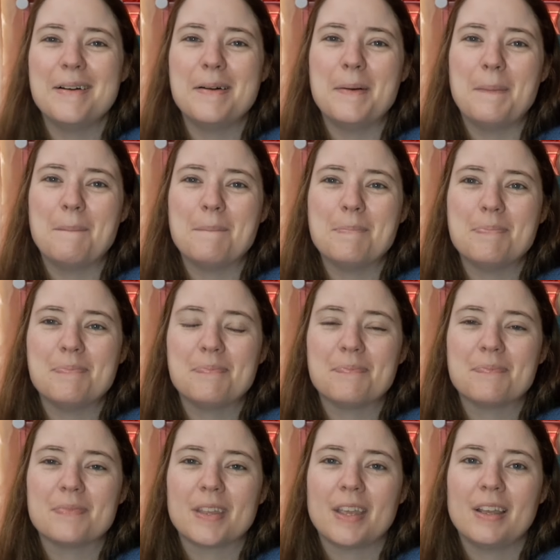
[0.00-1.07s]
um,
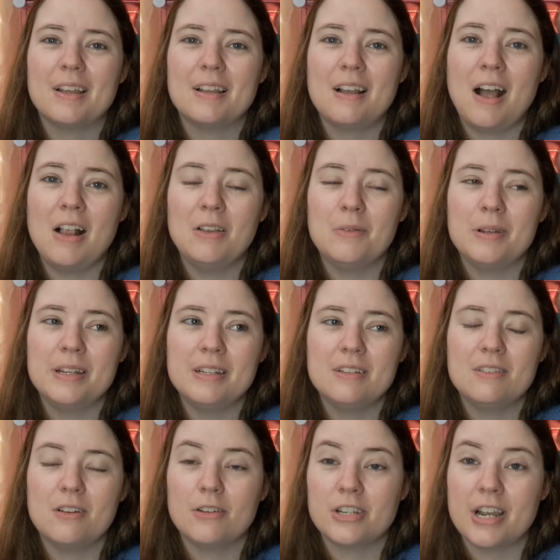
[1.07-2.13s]

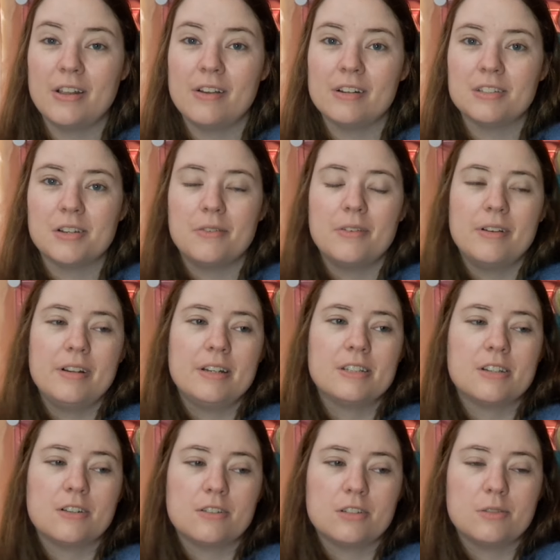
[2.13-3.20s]
Halloween crochet along is going on.
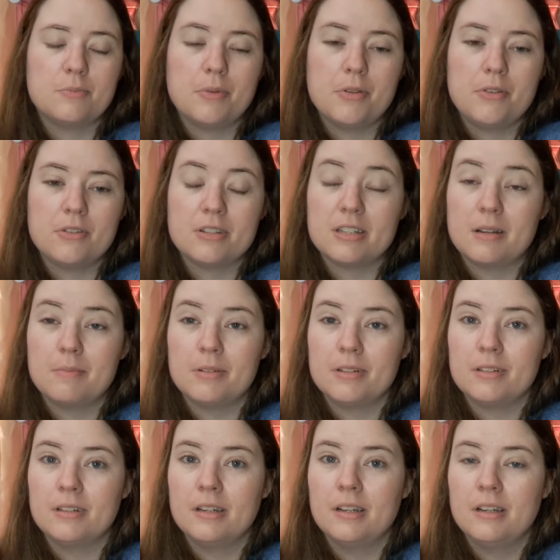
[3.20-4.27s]
It's her Spooky Your
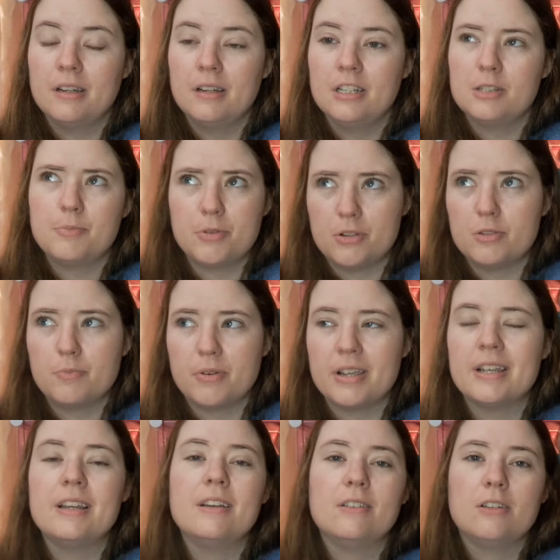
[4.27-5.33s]
Summer, Spooky
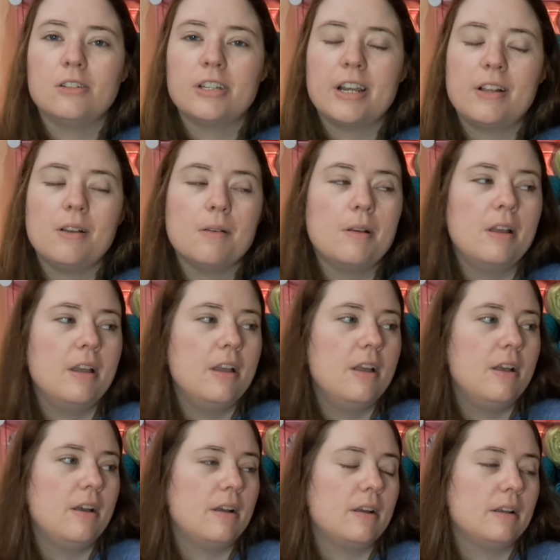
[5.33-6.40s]
Spring crochet along.
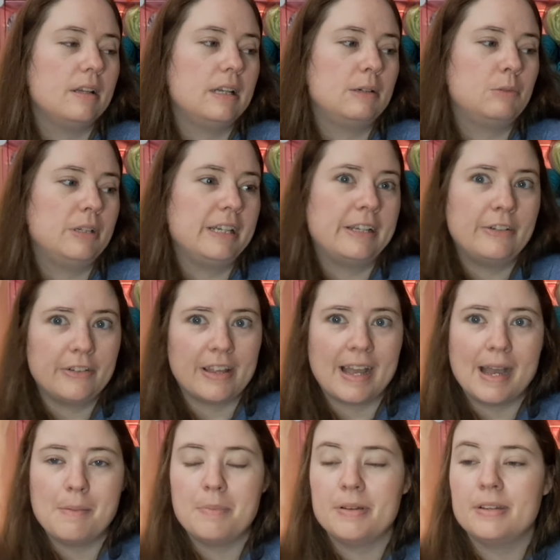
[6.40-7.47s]
I want to enter
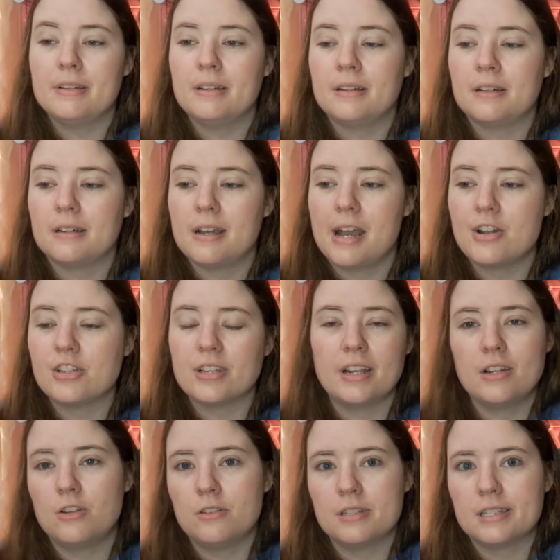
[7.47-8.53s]
that, but uh, I just
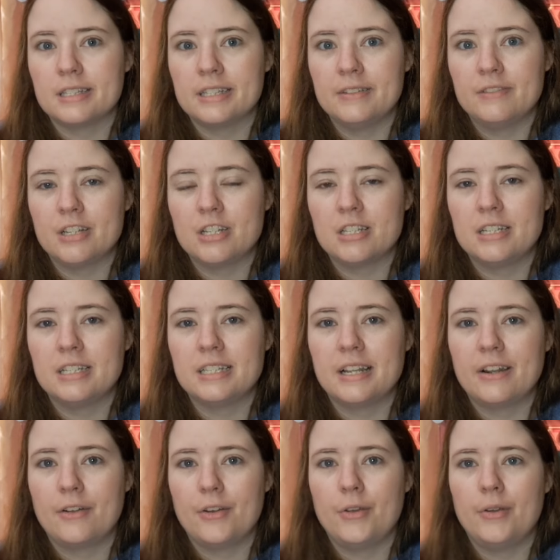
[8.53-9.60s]
got to do the sleeves. I just need to
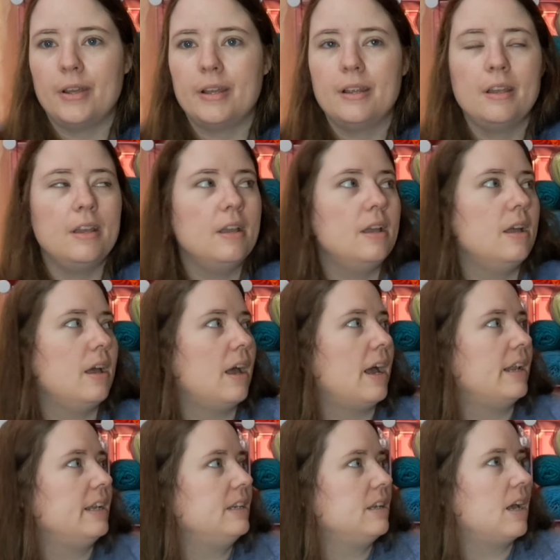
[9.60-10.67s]
sit down and do it.
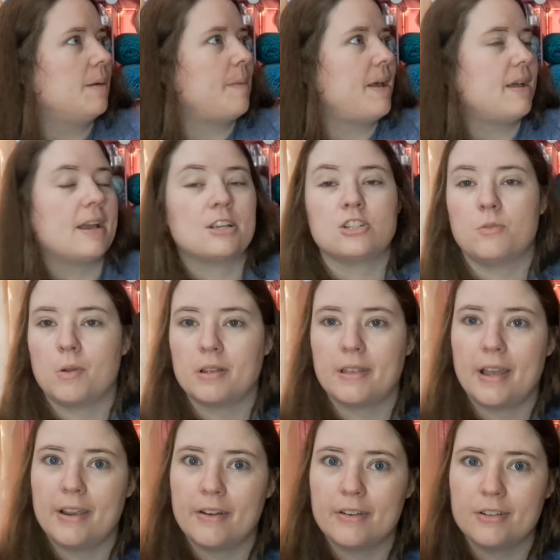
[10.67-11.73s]
I need, I might actually
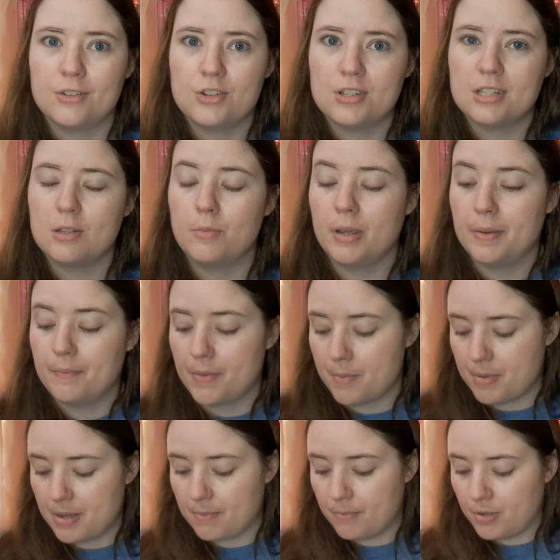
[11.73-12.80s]
working on that i in just a little bit. I
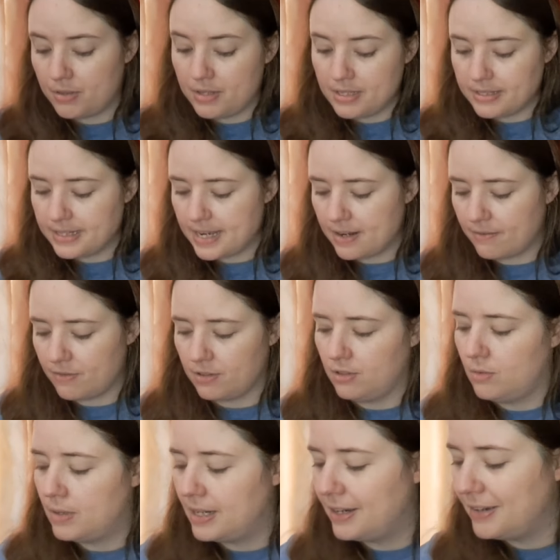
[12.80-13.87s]
might put this down for a
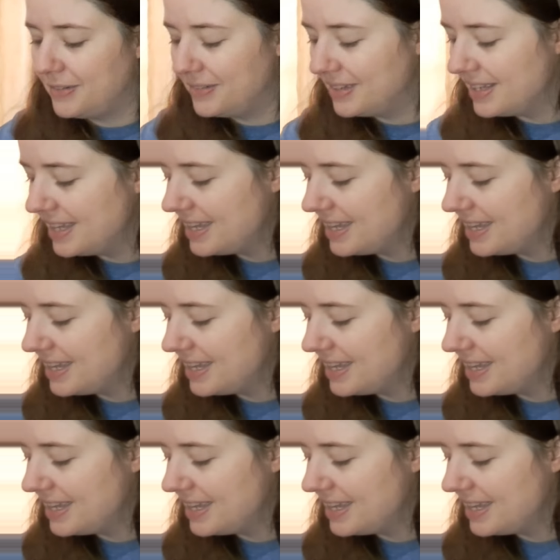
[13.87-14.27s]
little while